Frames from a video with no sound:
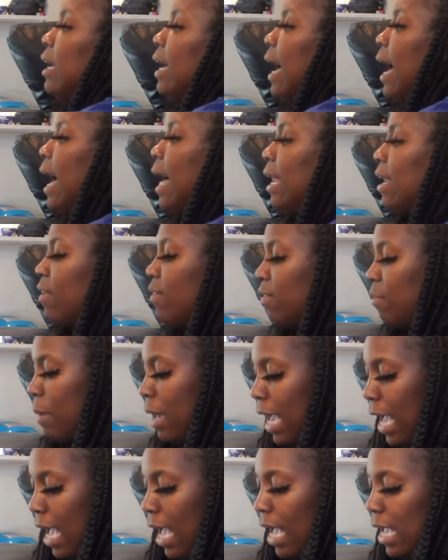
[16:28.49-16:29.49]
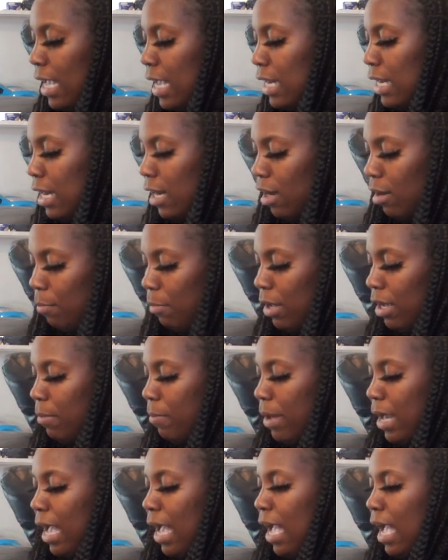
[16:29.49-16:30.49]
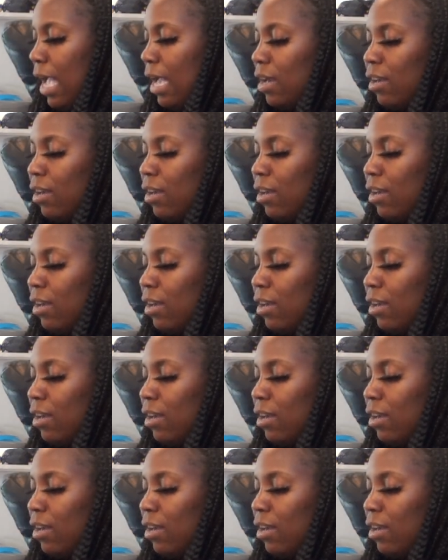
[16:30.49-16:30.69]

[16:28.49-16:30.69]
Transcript: Colin's bag. He needed a bigger bag